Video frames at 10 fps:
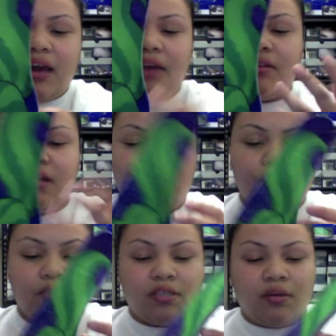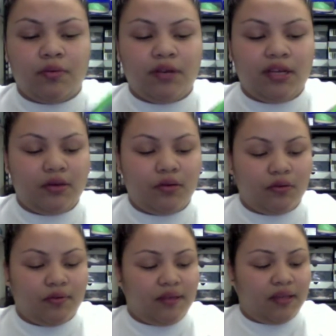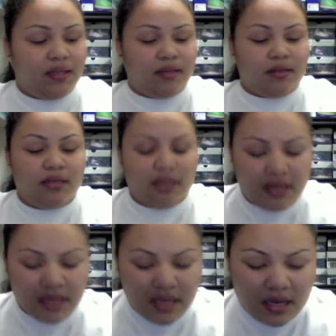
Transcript: I thought that was a really cool thing that they did.